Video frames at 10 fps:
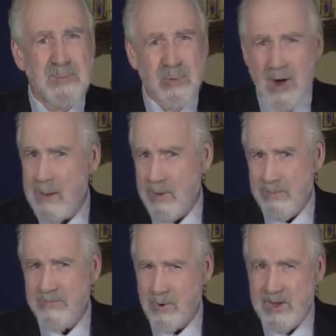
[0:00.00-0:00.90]
a
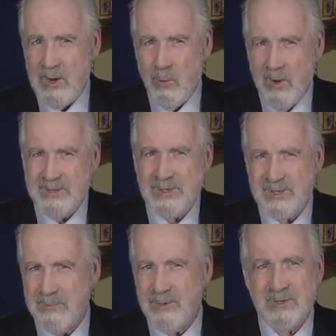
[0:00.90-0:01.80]
problem for any one
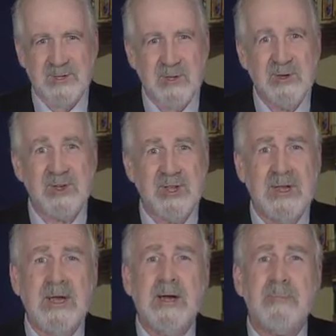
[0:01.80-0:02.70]
simple solution,
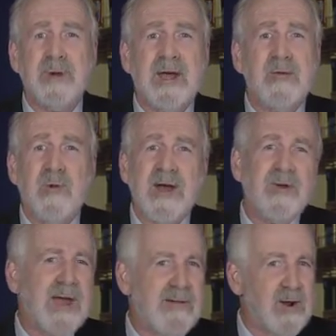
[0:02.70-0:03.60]
but I'd
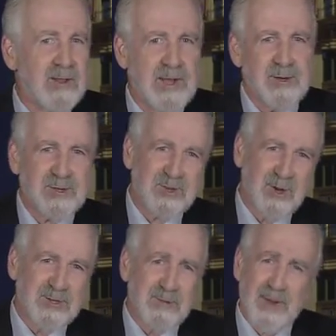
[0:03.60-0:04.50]
rather have our leaders
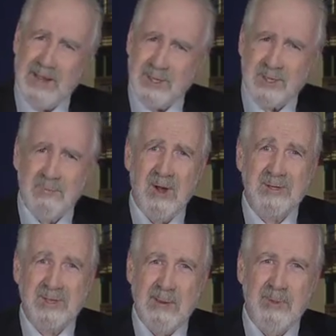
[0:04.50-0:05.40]
chosen by a small
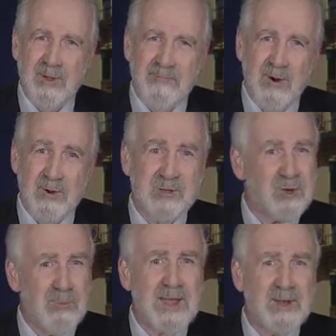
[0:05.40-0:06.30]
sample of voters
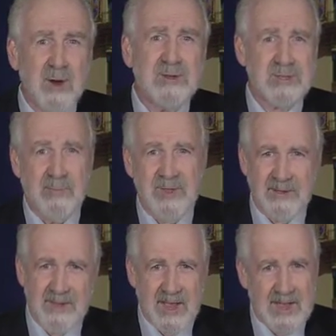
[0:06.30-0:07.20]
who may know something
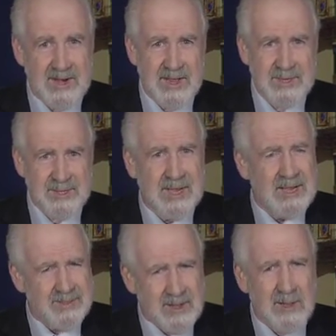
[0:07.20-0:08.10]
of the candidates
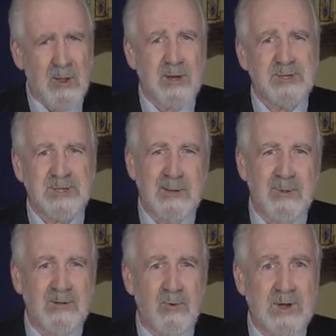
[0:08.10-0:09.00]
than a large
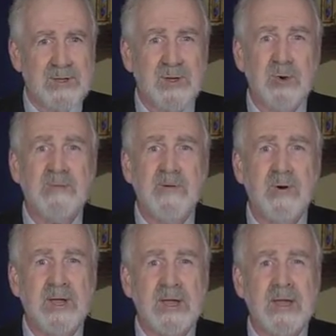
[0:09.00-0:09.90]
sample of ones who are
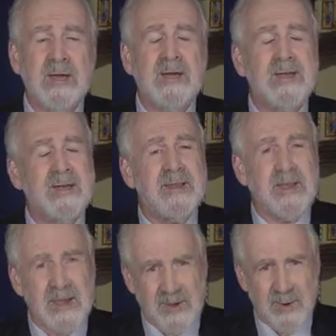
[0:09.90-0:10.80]
voting in
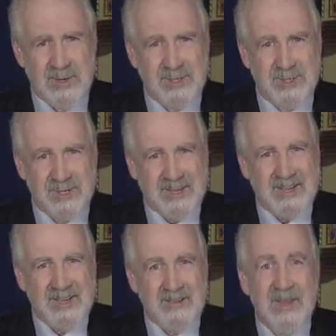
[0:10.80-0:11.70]
ignorance.
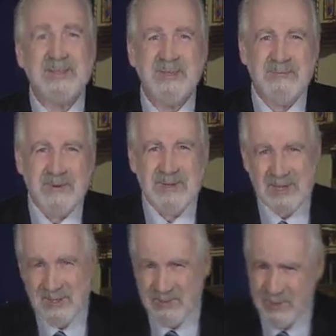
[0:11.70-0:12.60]
And that's it for
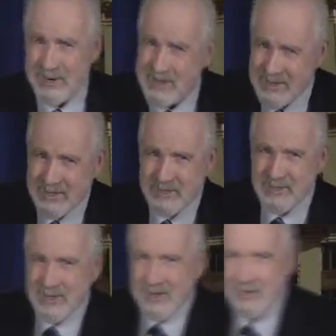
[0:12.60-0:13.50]
Texas Week. See you